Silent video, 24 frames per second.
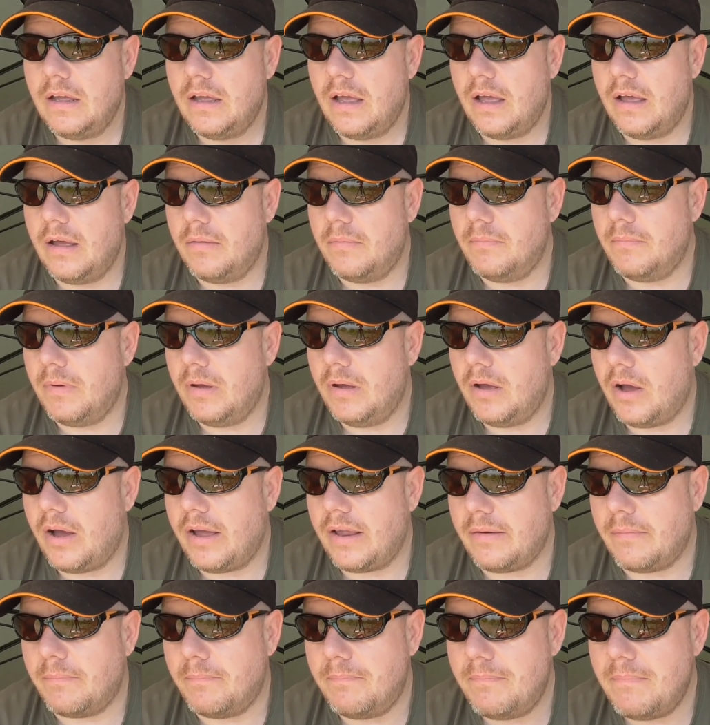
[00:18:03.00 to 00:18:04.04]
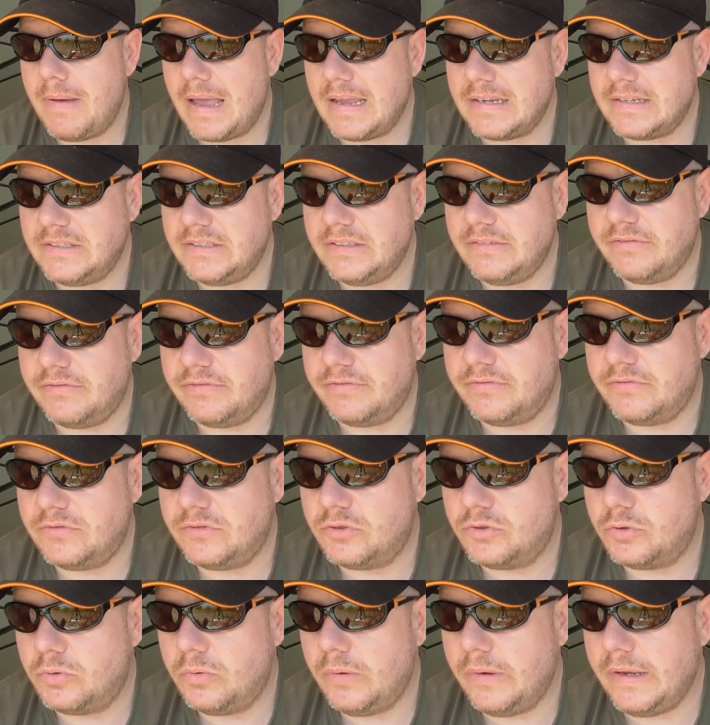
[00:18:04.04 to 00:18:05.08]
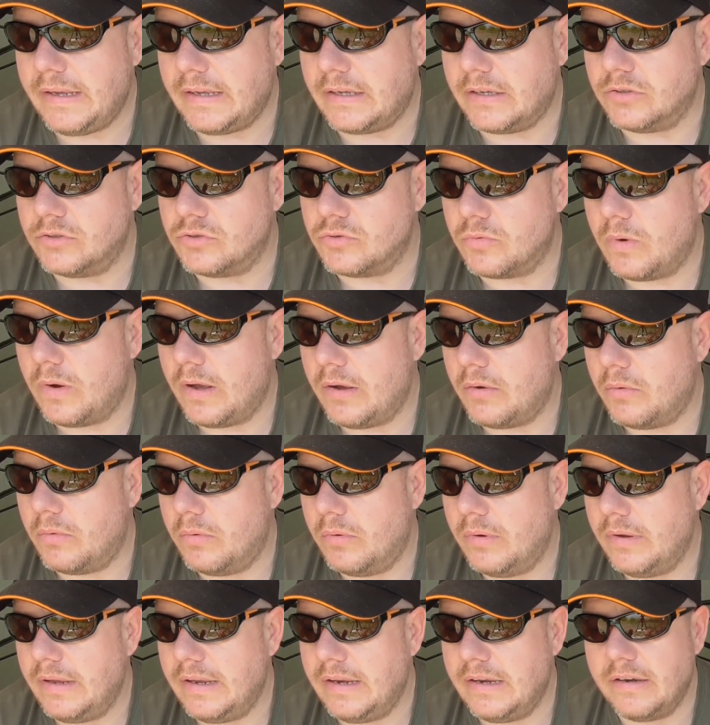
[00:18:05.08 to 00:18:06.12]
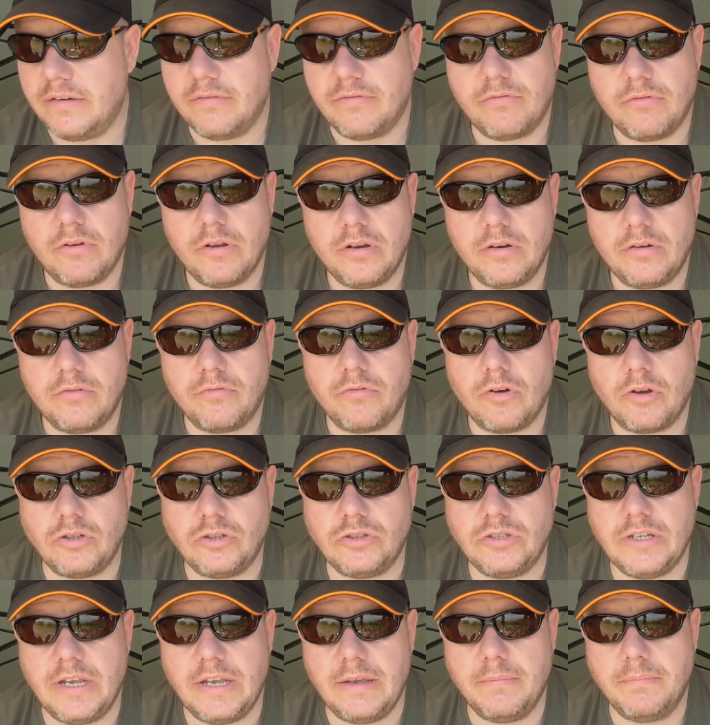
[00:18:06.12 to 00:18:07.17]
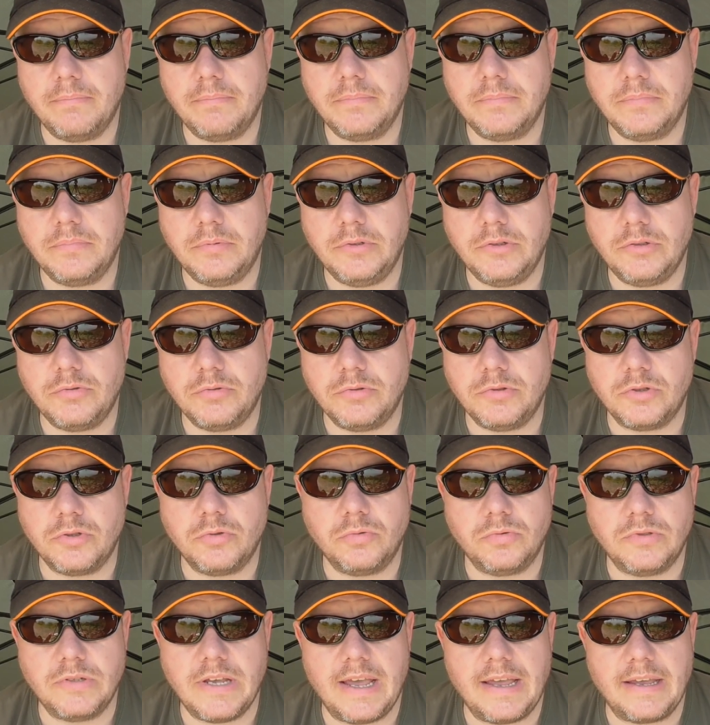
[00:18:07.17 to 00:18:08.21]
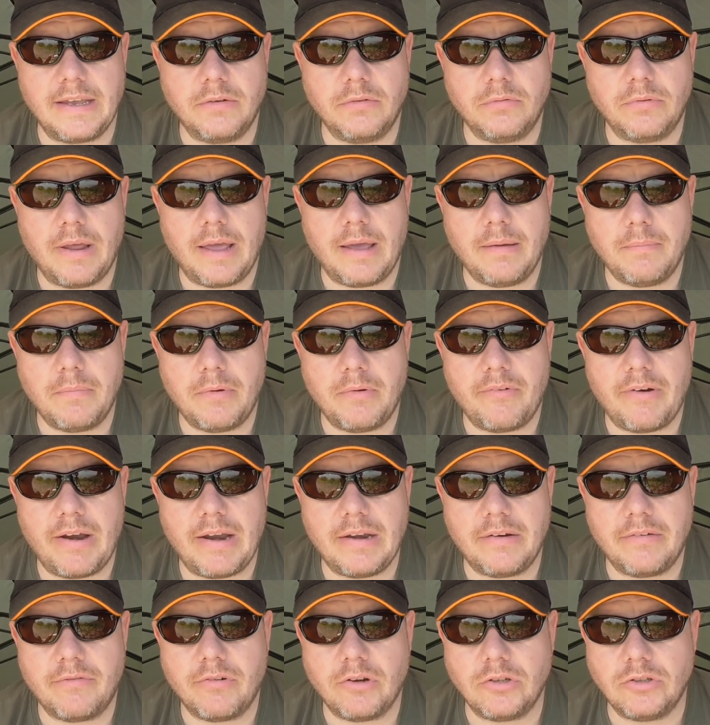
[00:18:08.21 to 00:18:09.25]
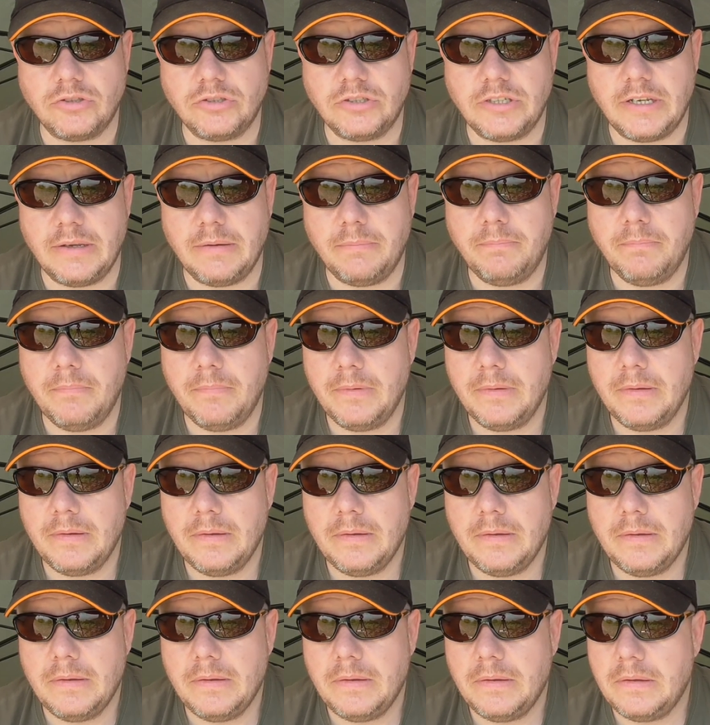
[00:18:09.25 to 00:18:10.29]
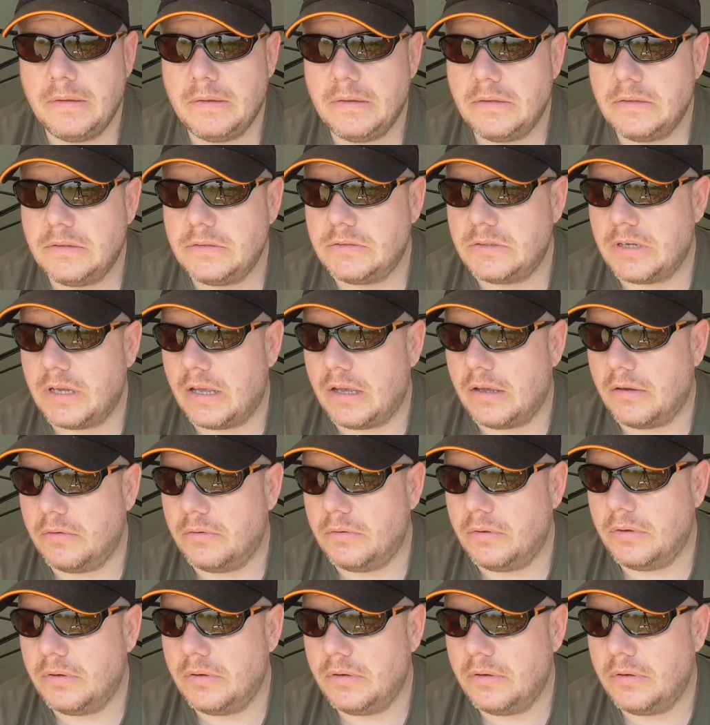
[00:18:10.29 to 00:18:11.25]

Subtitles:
I had a massive twig as well at the rod tip, which was all tangled up around the rod tip. So